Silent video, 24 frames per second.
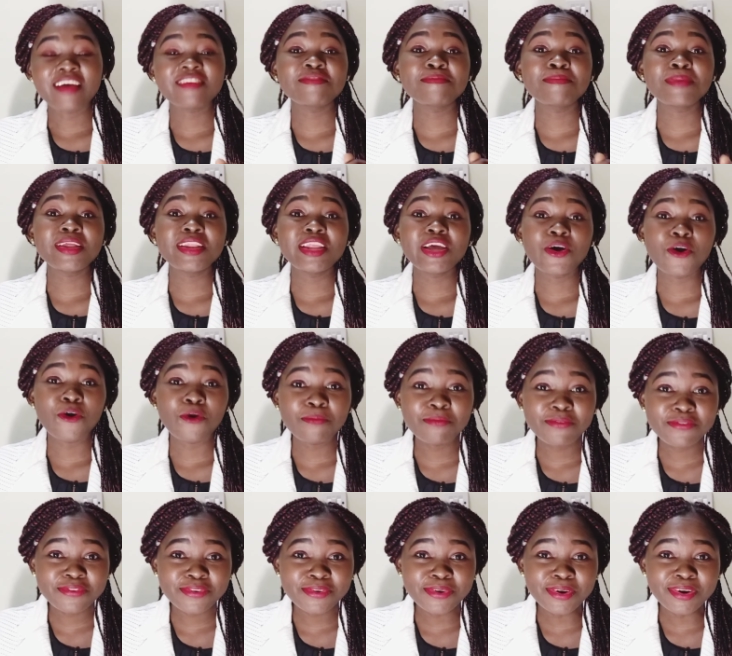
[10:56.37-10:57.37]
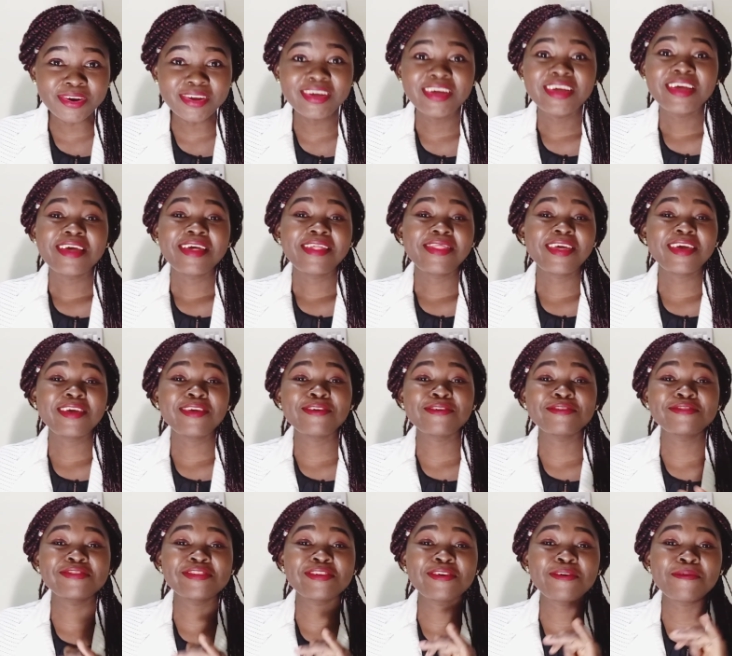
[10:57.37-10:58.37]
been helpful. Thank you
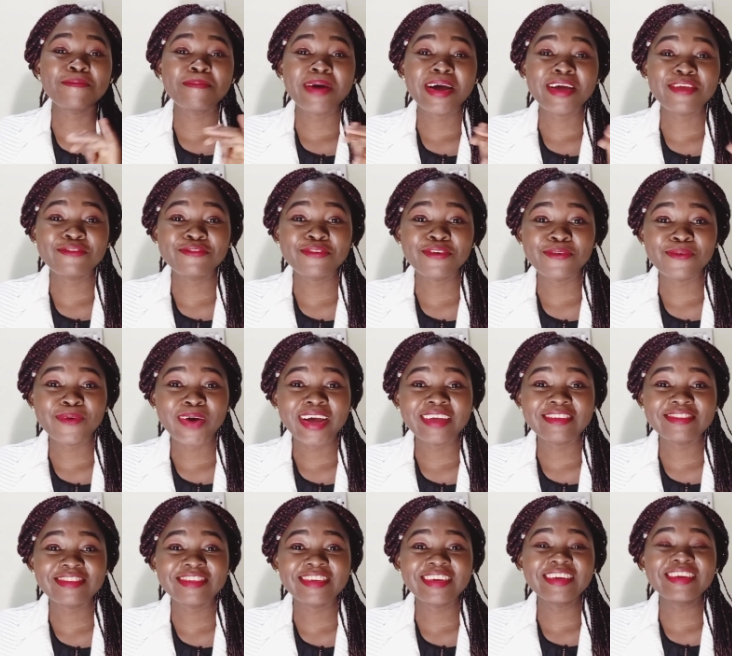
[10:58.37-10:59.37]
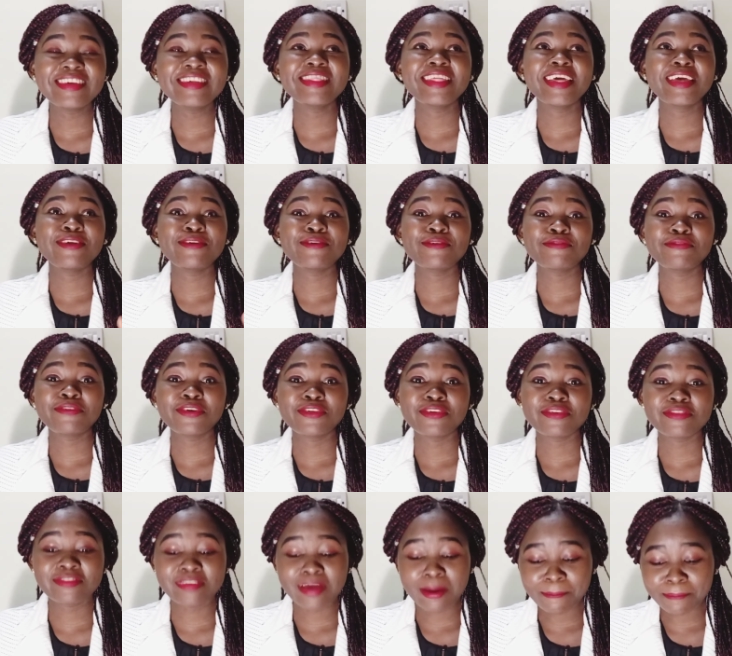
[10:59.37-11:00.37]
so much for watching. Thank you for your
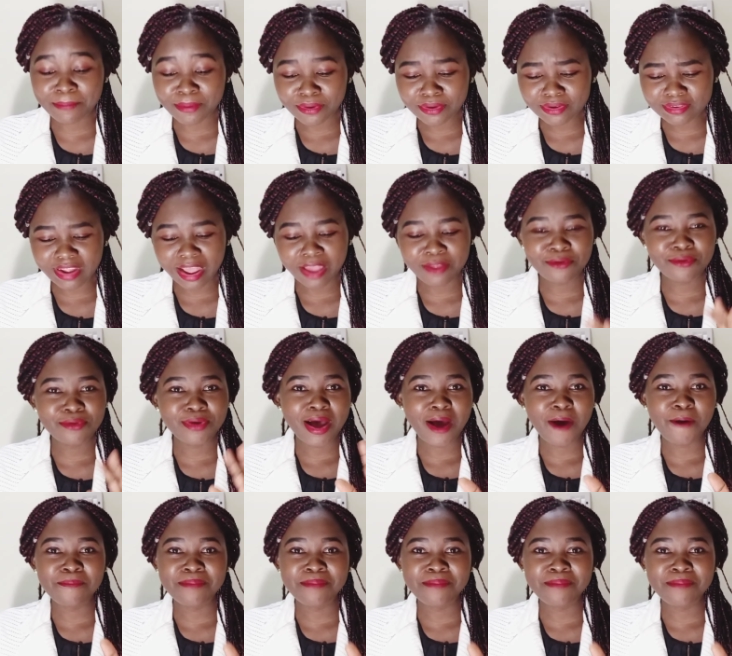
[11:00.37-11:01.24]
support. I don't know how